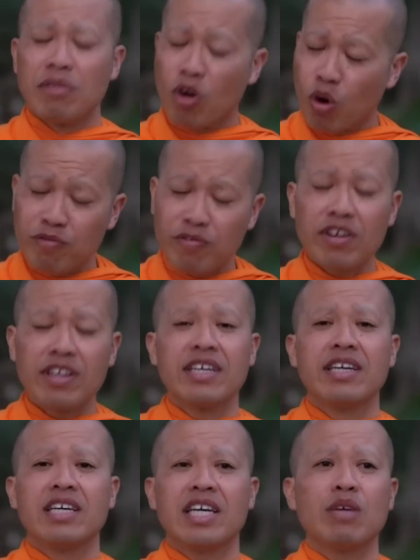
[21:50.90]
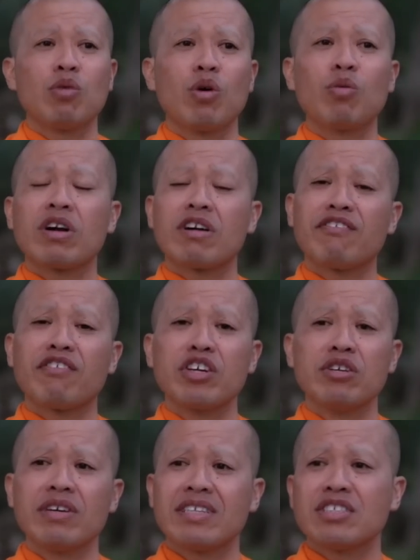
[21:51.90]
Hopefully it will work for
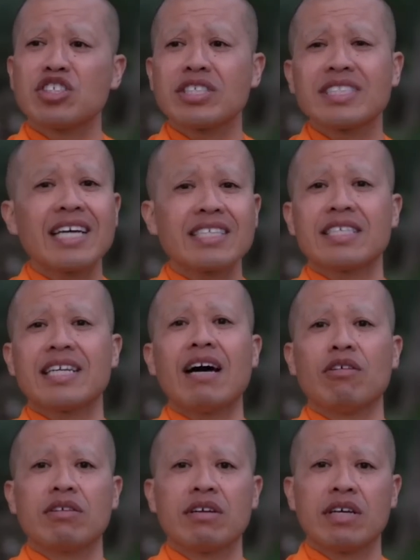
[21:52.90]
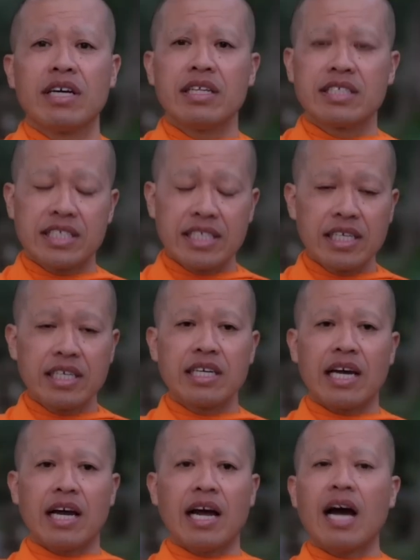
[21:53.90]
you and just test it out and
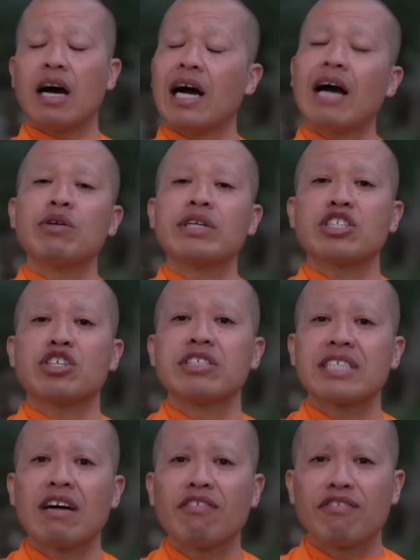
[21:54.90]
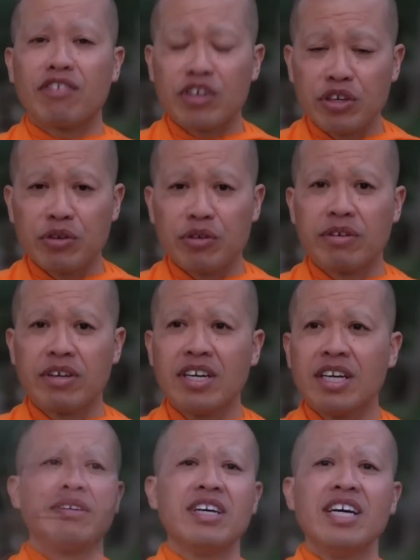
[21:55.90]
see uh, how it turns out for you.
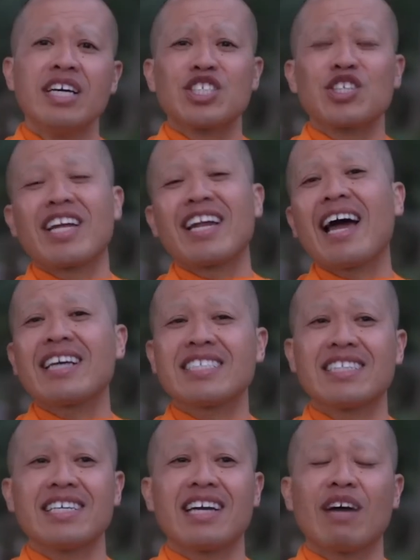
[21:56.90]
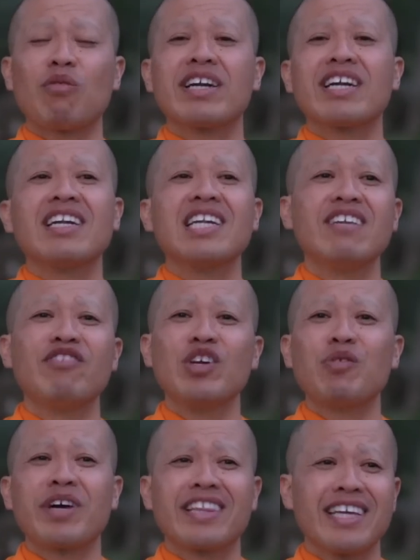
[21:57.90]
So the last thing I want to leave
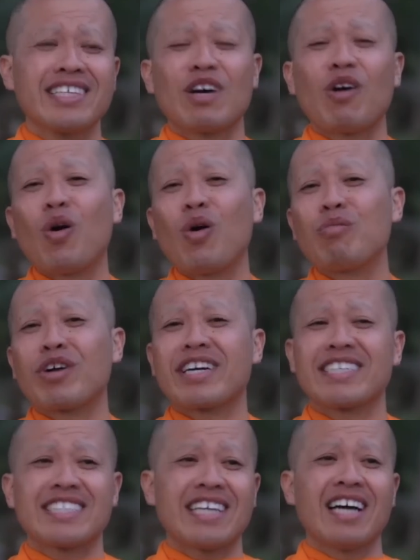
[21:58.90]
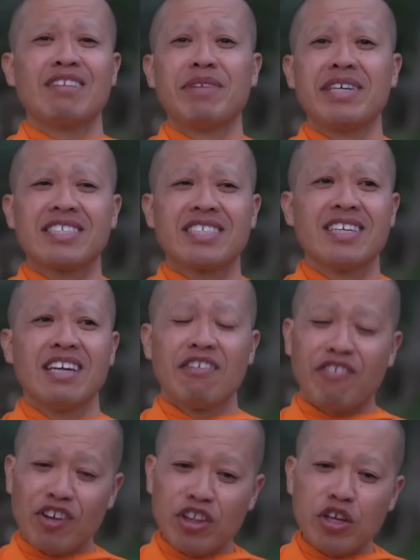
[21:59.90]
you with is a homework assignment. For